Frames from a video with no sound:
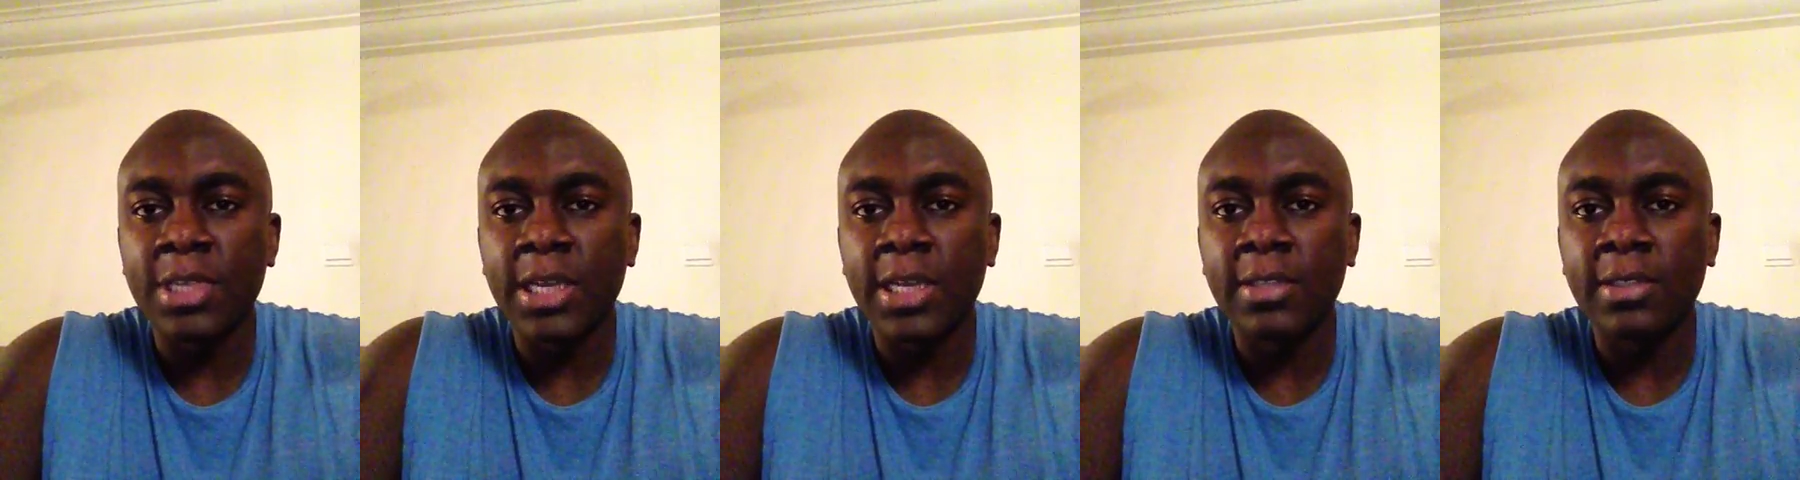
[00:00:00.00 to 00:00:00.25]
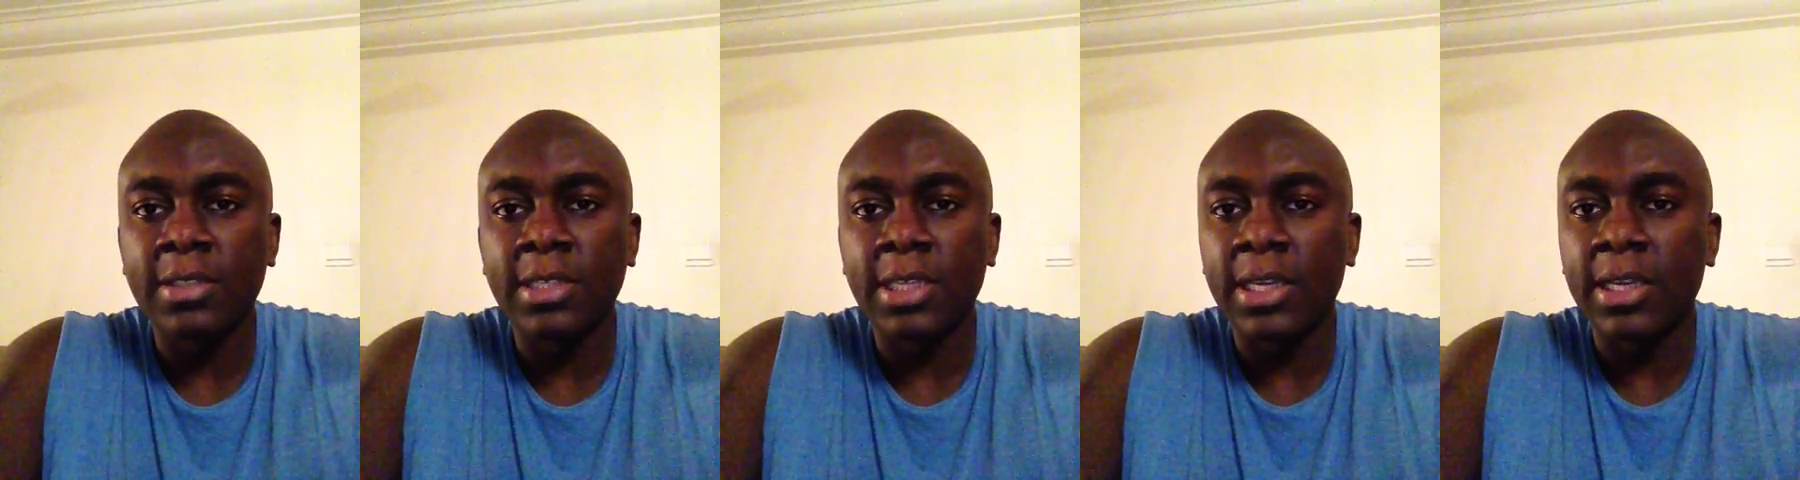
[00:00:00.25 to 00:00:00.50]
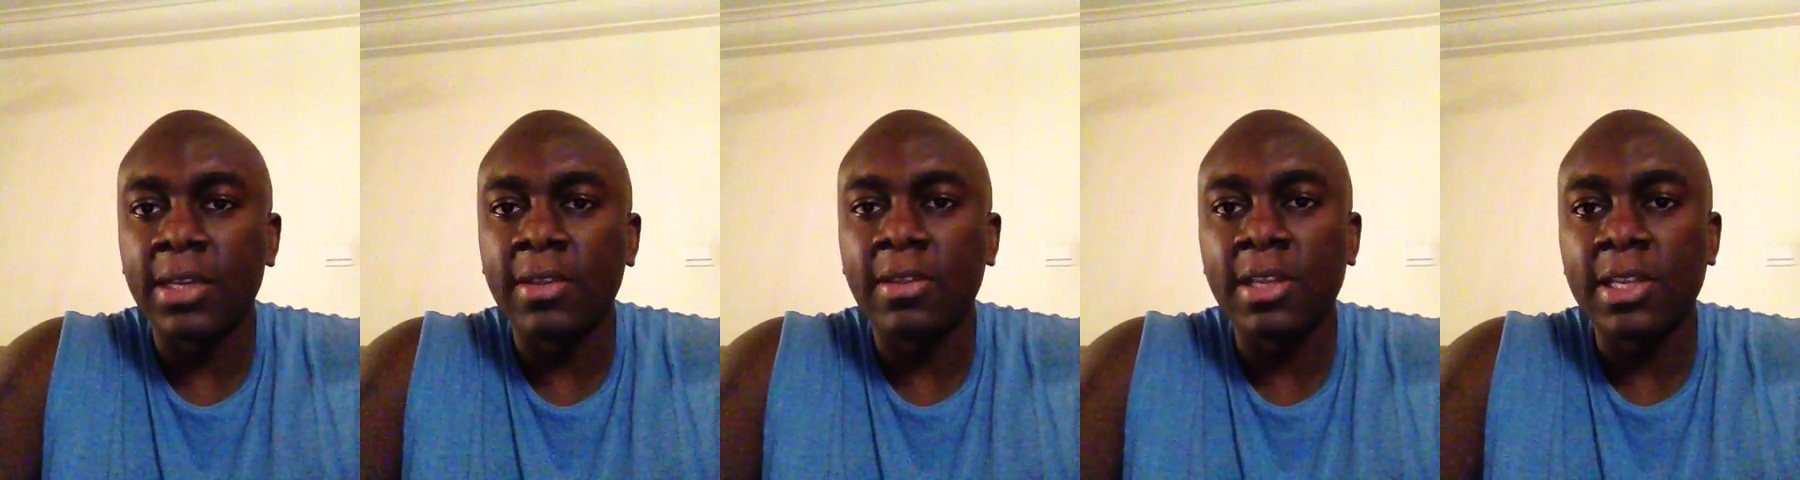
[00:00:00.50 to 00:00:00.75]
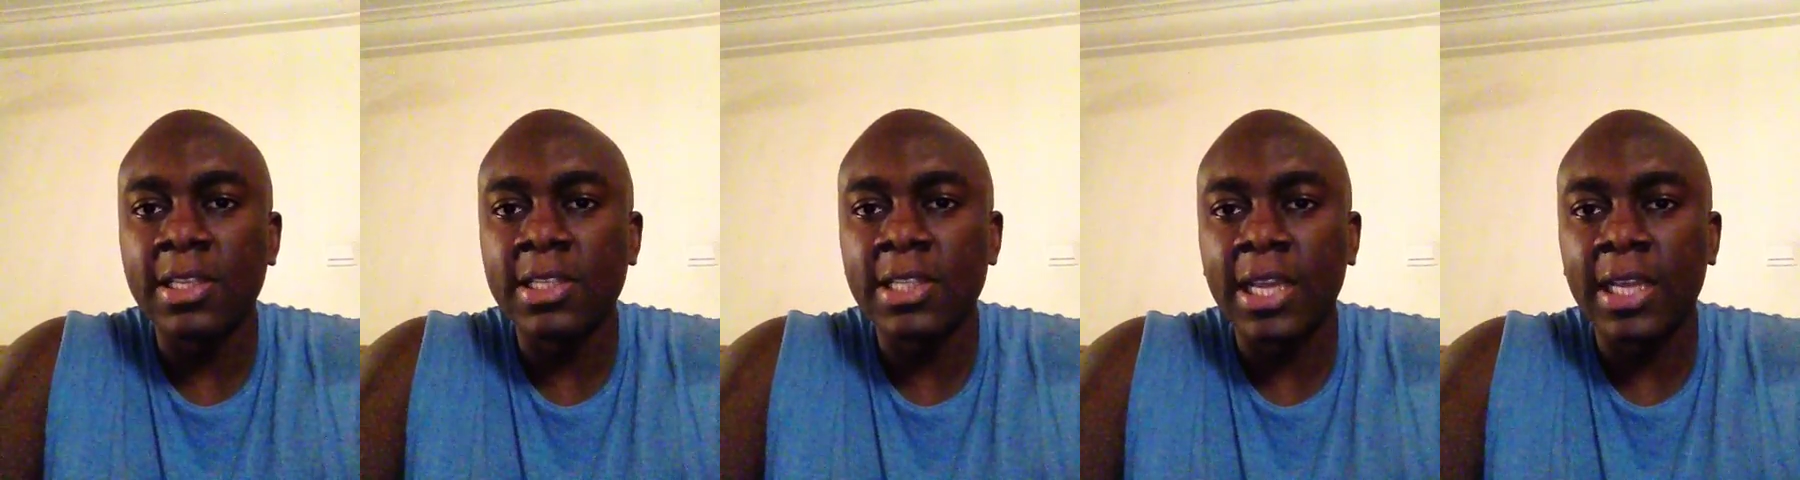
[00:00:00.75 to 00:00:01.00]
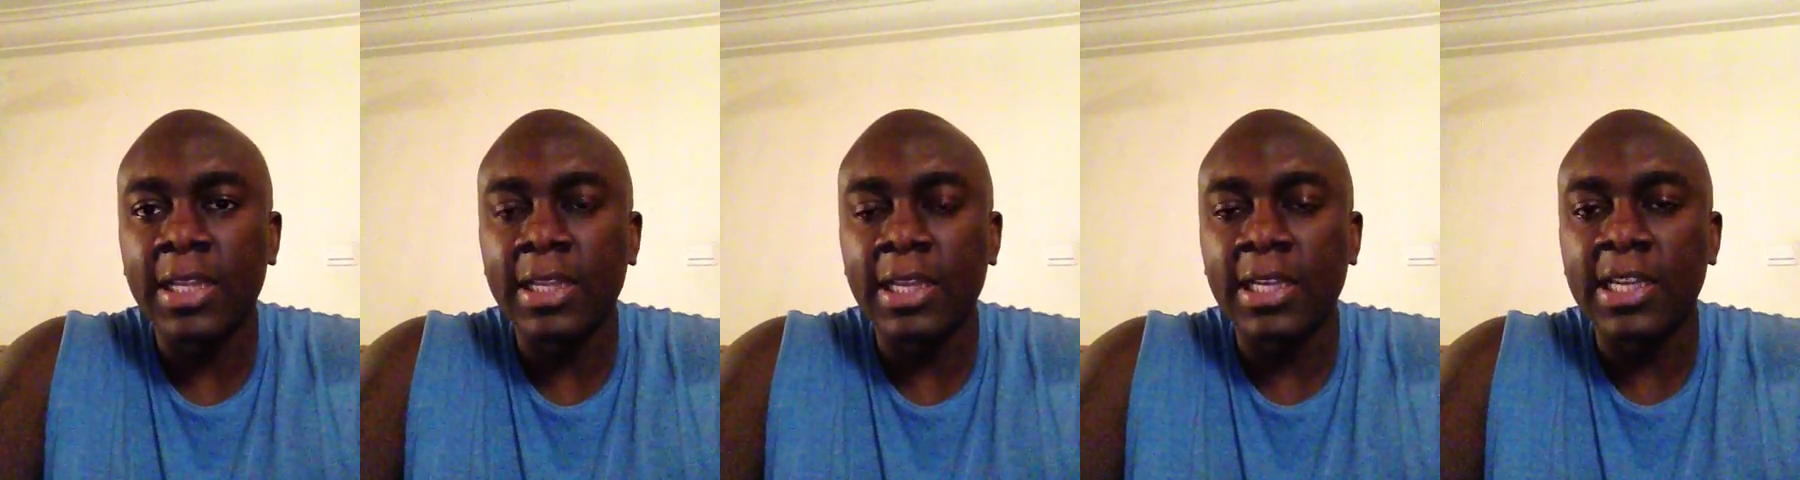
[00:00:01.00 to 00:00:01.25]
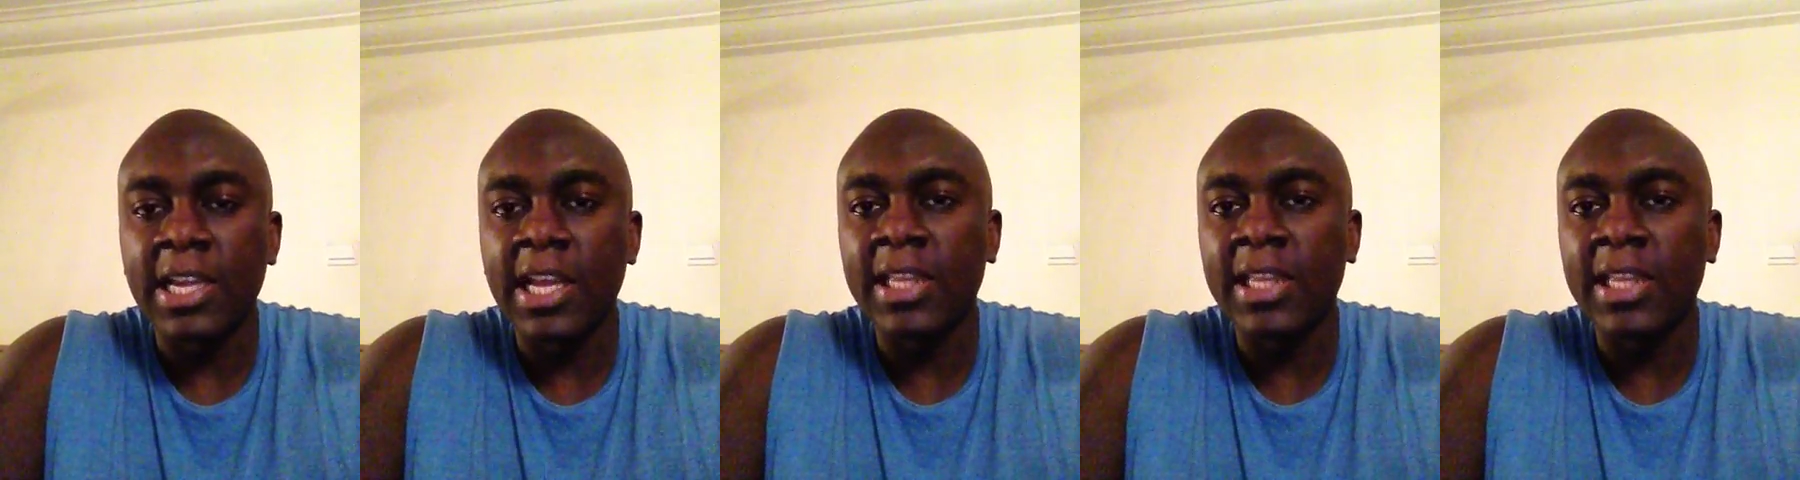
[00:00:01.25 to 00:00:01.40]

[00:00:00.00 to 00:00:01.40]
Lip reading: and things like that,